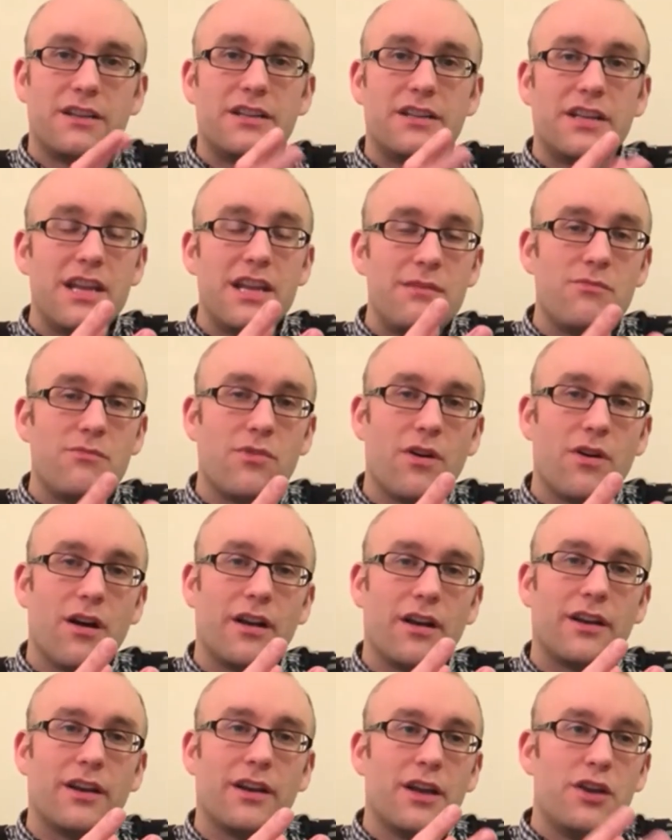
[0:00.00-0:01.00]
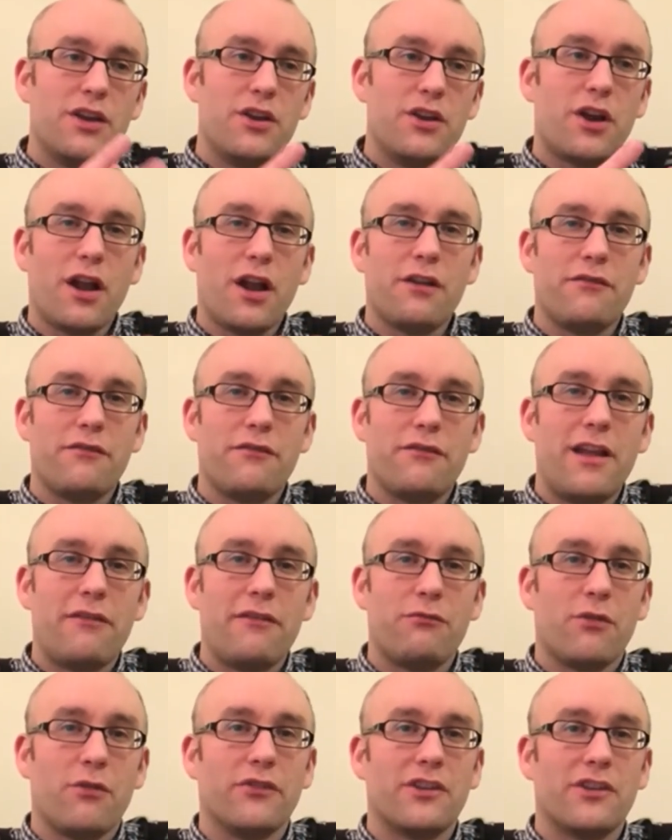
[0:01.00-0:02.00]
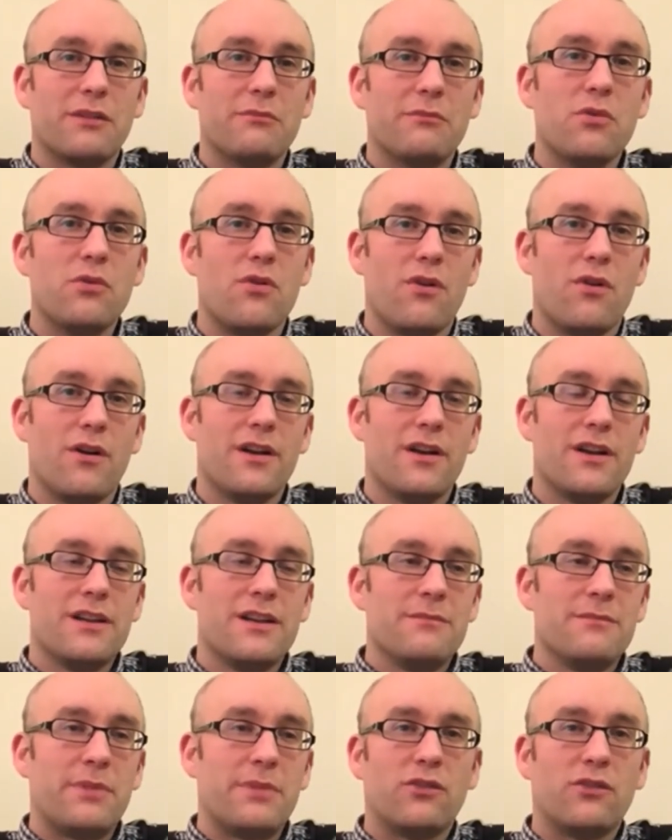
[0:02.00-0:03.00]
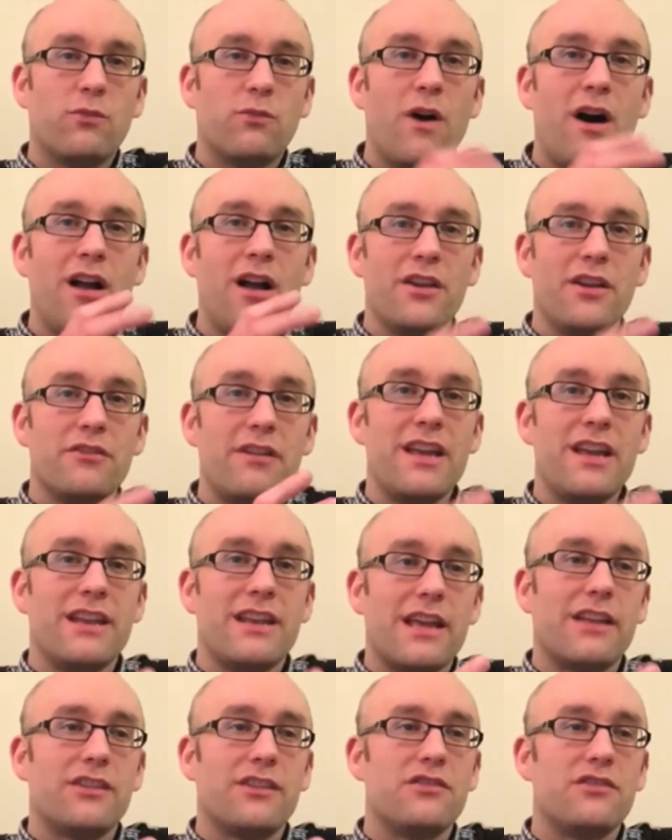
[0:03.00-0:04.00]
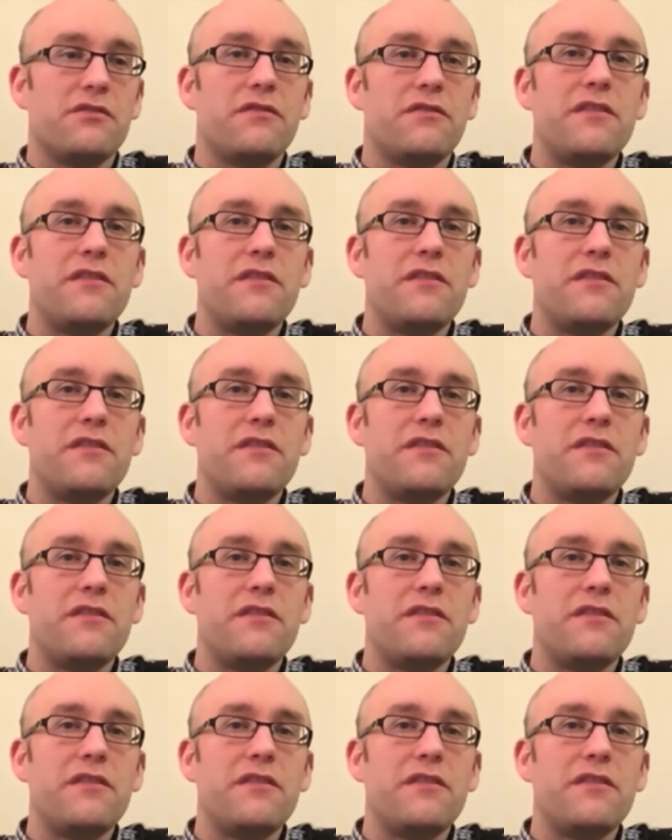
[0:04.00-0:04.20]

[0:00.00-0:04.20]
teamwork, you're kind of left wanting more. Because while you're in it, you